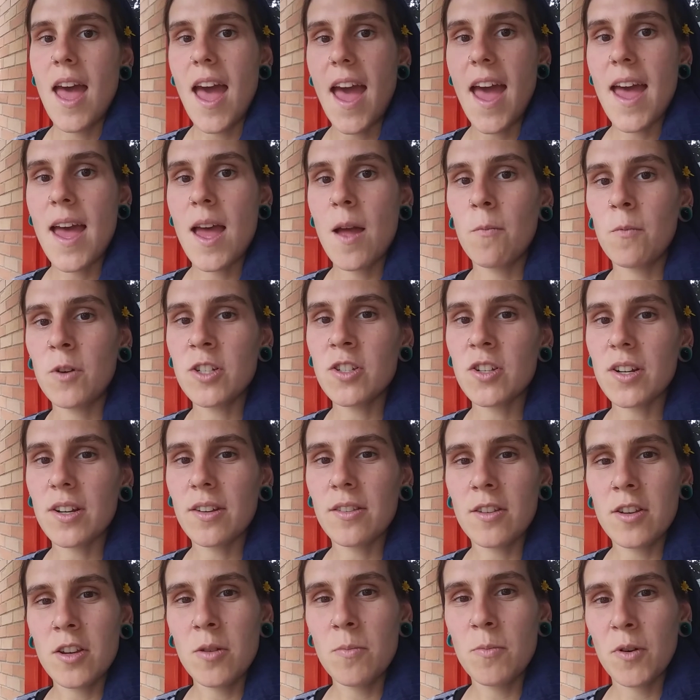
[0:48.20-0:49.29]
And once you're
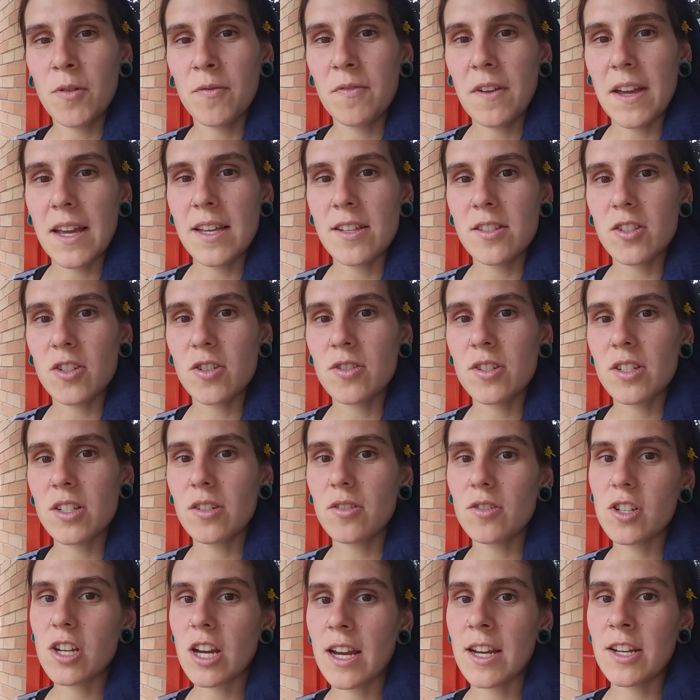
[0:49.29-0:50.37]
on the newborn phase, you're
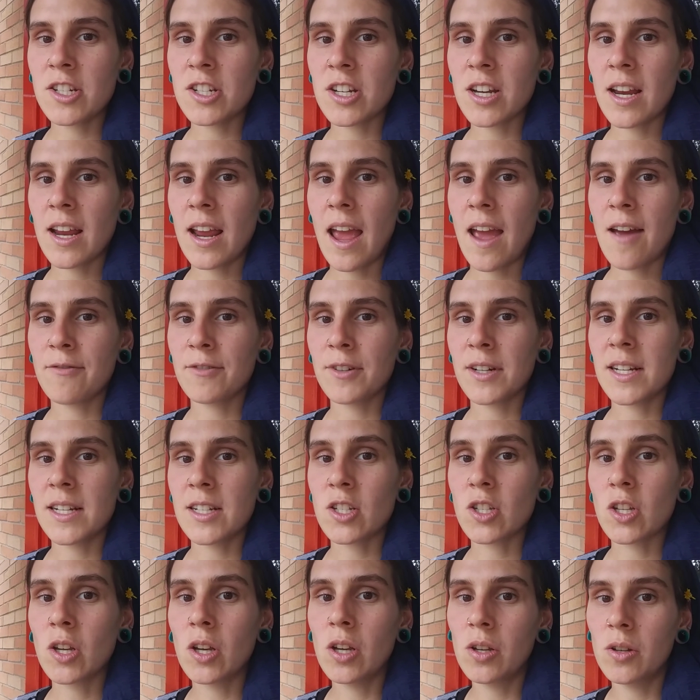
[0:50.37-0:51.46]
still changing every
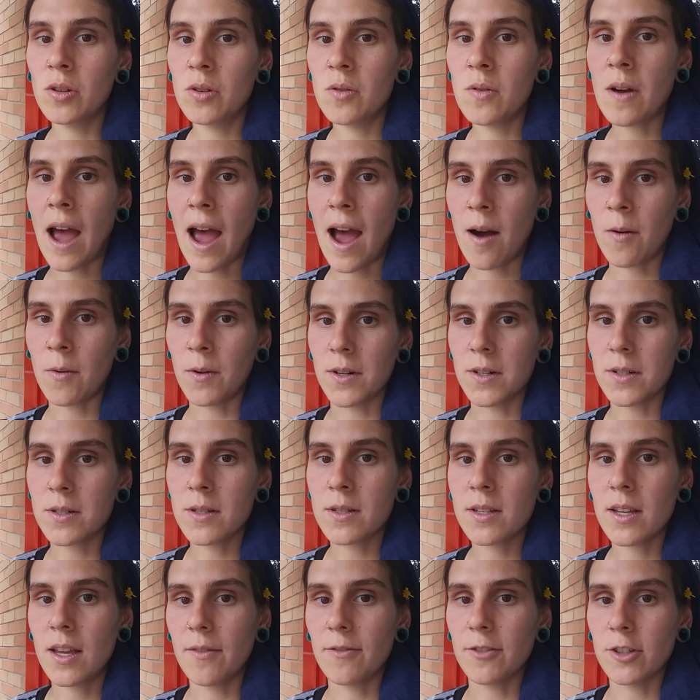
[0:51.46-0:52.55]
2
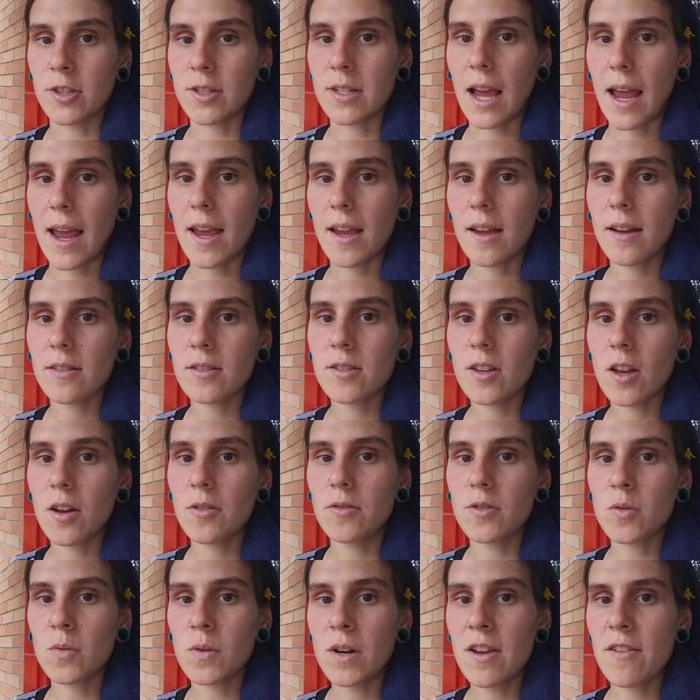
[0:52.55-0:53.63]
hours, give or take.
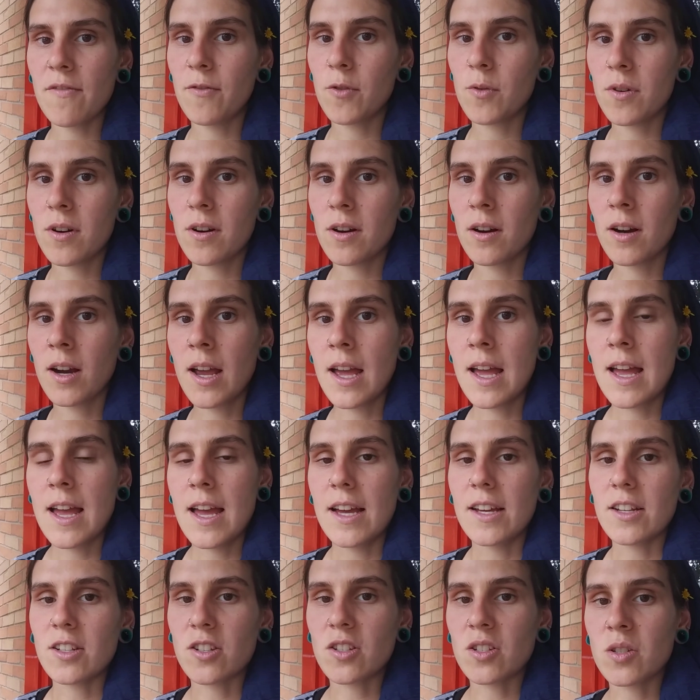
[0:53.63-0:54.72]
So 24
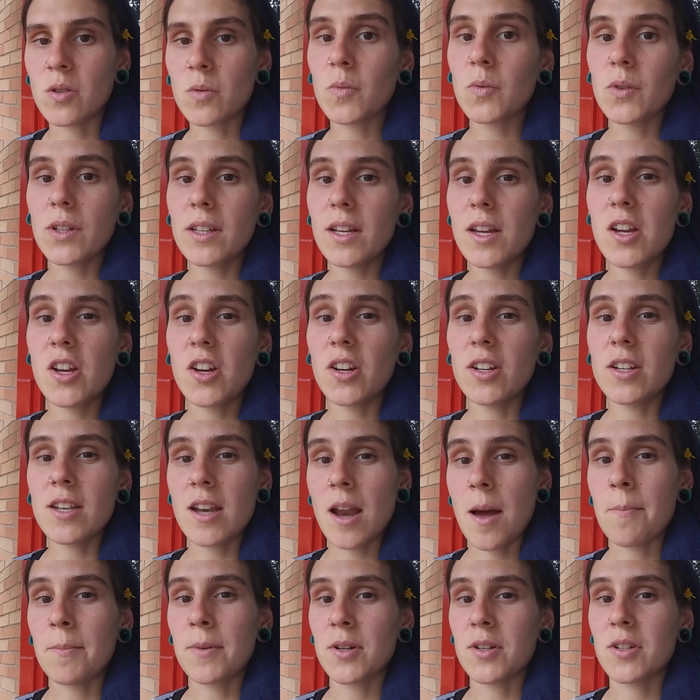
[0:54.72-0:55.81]
is just a really good
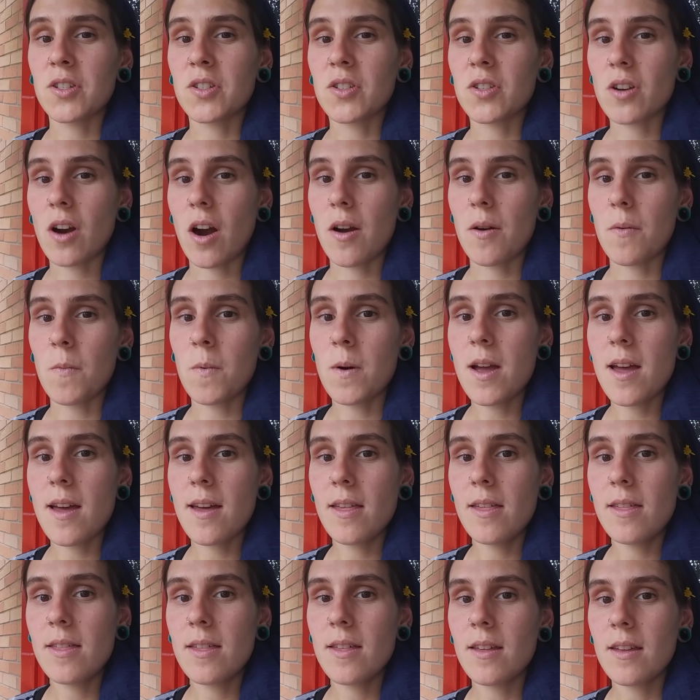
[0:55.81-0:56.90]
number to start
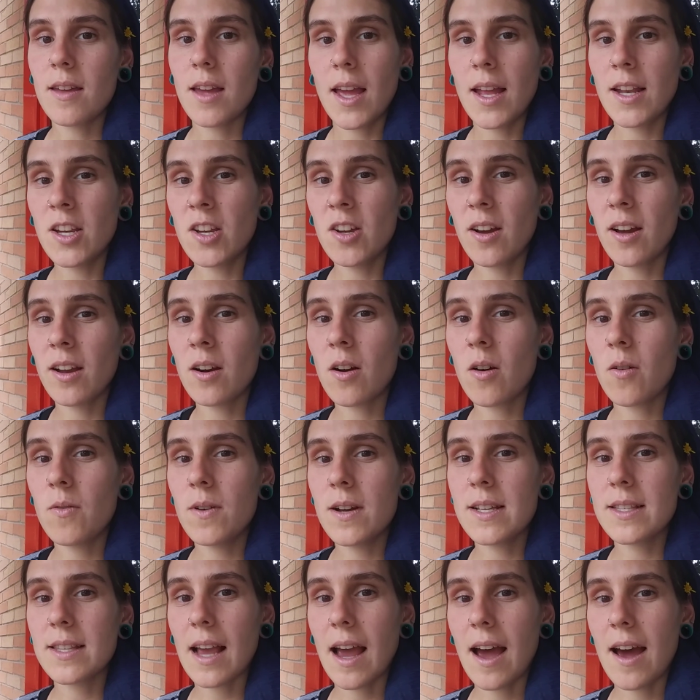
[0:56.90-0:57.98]
with. And you can
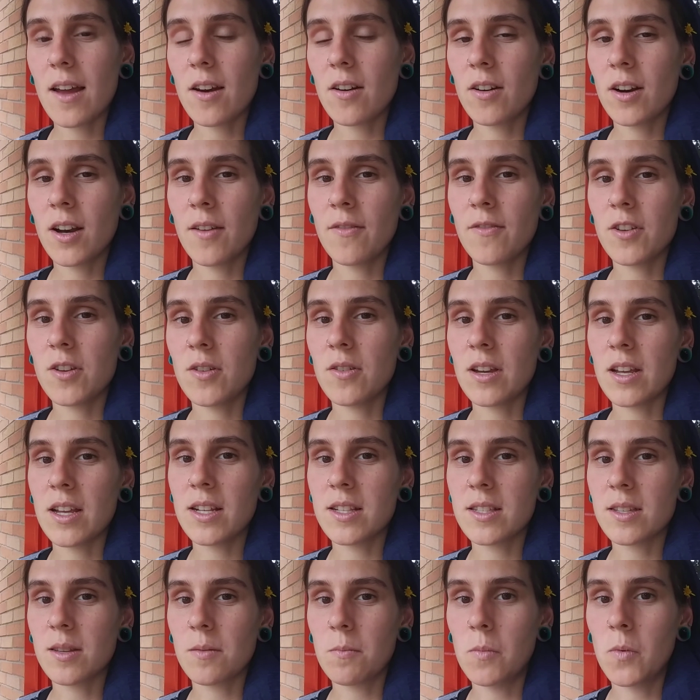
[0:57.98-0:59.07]
always add on if you
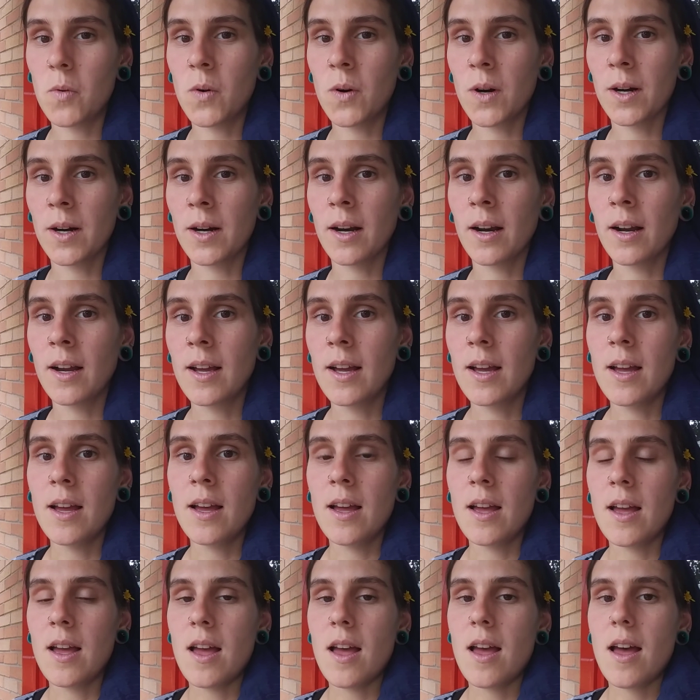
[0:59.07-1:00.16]
need some more
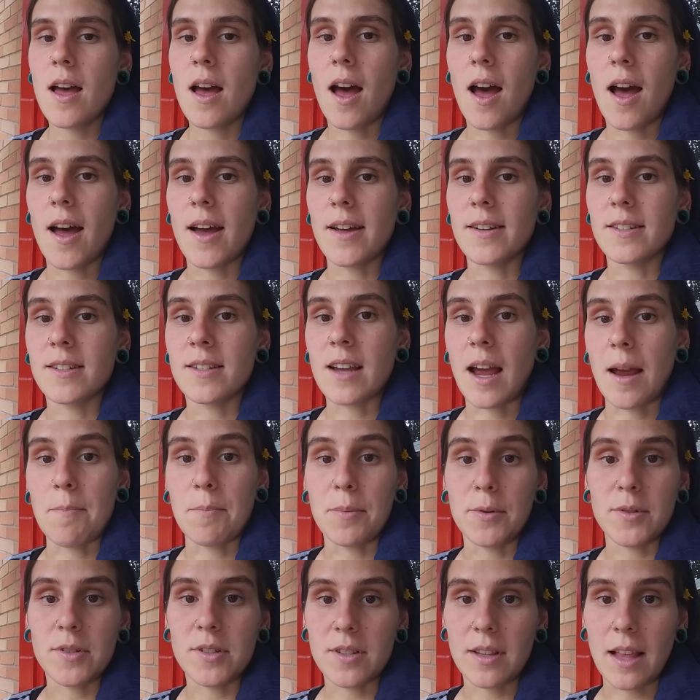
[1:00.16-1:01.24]

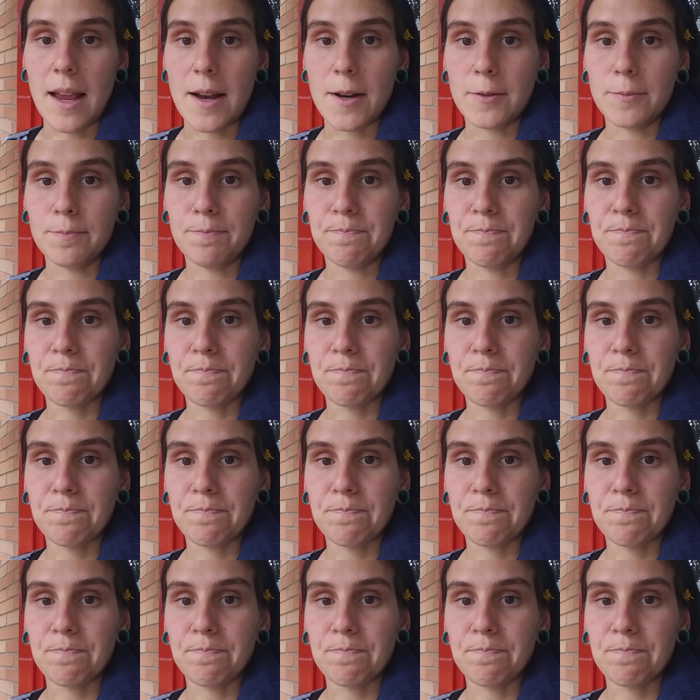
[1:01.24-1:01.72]
diapers later.